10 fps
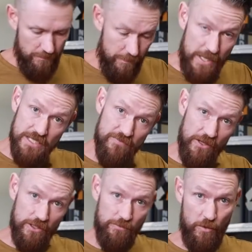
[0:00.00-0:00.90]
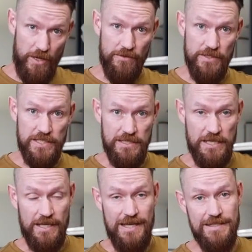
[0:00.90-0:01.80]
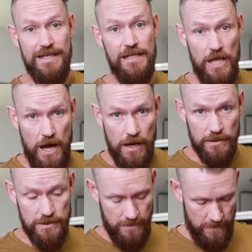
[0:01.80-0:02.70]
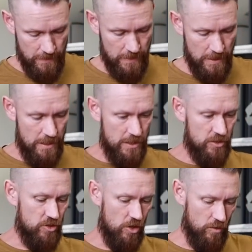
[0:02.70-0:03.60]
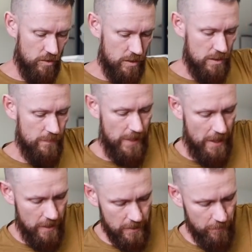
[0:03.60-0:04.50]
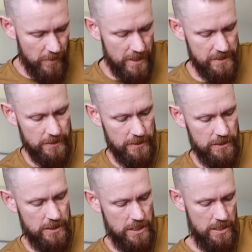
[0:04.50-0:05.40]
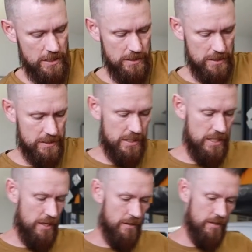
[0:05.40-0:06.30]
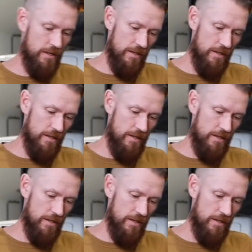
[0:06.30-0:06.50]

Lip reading: the biggest failure point on this thing is it clogs. So the air compressor is in here,